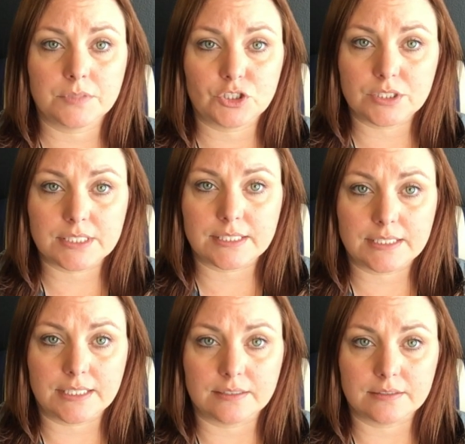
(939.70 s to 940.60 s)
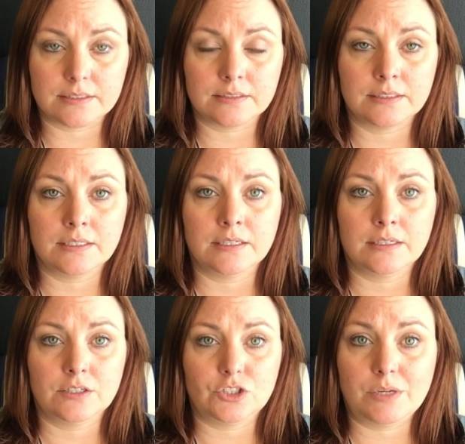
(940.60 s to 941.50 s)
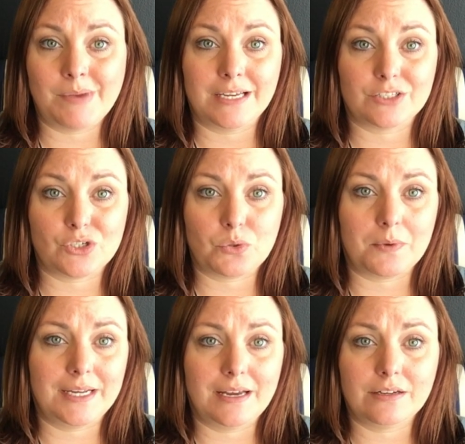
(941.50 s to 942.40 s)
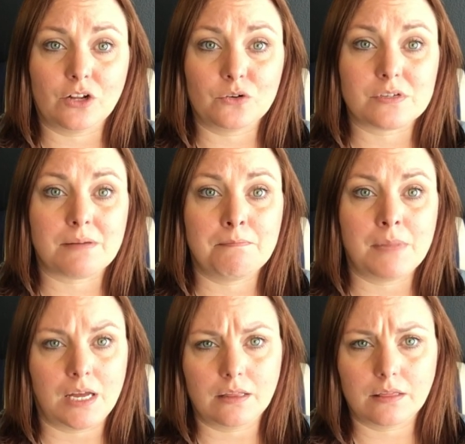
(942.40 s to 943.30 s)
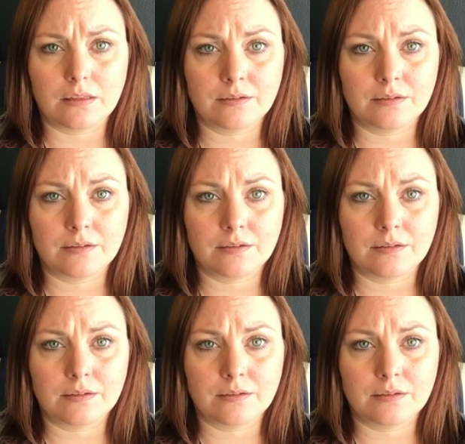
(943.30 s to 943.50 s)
She's content. She makes $28 a month